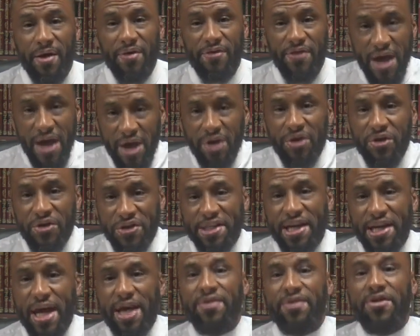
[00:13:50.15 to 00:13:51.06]
They
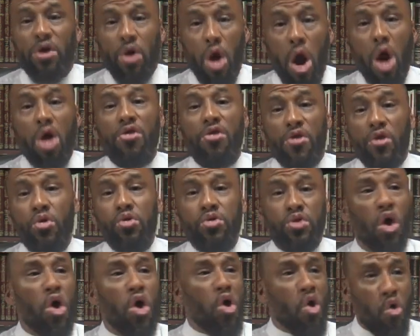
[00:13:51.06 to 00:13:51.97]
understand there are
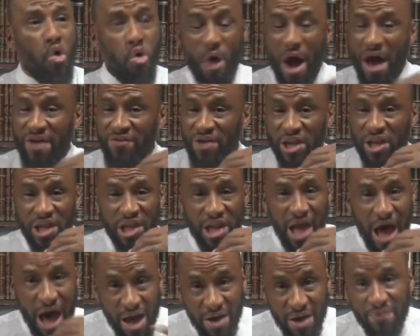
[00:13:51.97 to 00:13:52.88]
those who have a
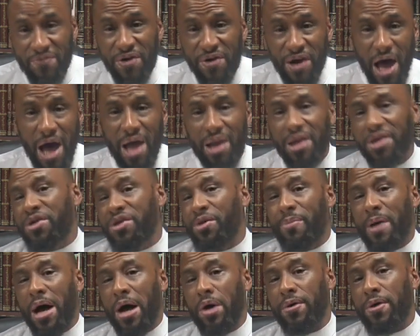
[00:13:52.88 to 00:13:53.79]
lot of knowledge
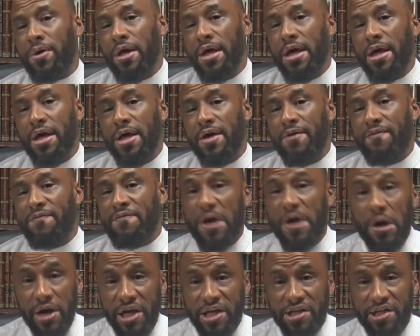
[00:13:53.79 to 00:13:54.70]
about
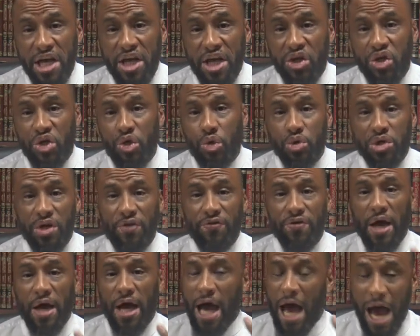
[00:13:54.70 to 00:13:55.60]
various issues.
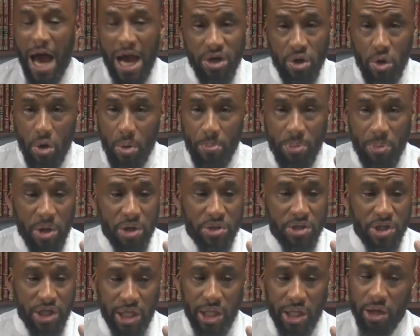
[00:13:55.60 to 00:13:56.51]
I know a
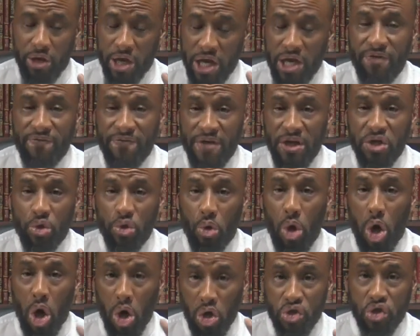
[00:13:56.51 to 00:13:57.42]
particular
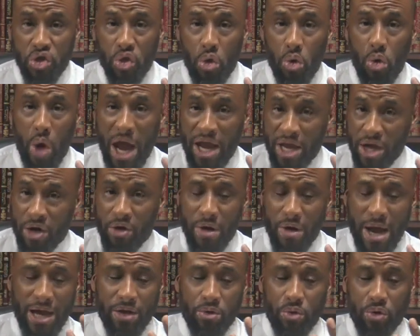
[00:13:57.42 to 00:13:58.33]
individual also I
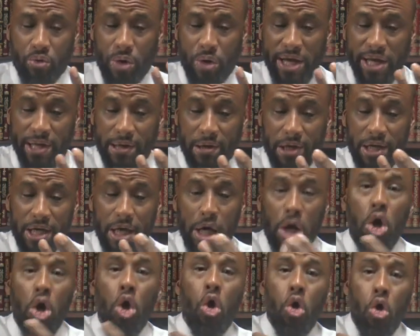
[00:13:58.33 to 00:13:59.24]
interact with regularly
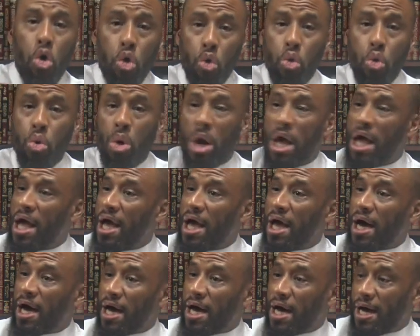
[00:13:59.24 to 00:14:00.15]
who
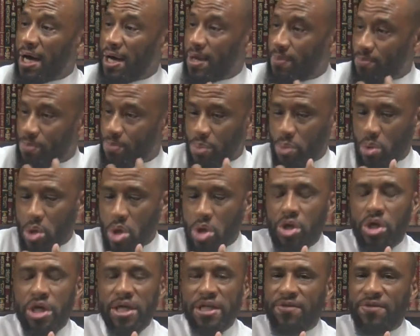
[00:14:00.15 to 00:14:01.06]
uh,
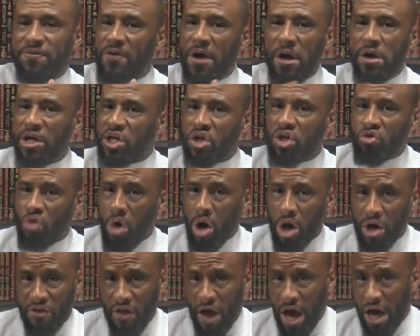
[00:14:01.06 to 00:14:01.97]
is very
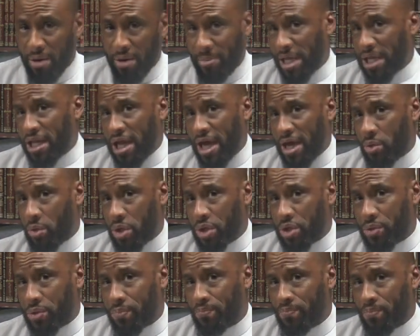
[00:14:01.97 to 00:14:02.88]
strong in the Arabic
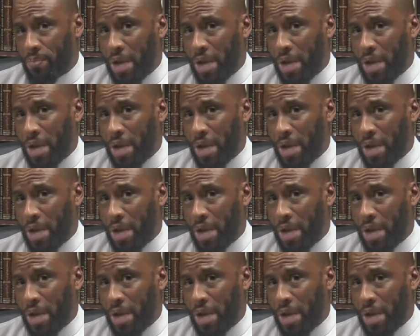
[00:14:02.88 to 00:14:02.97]
language.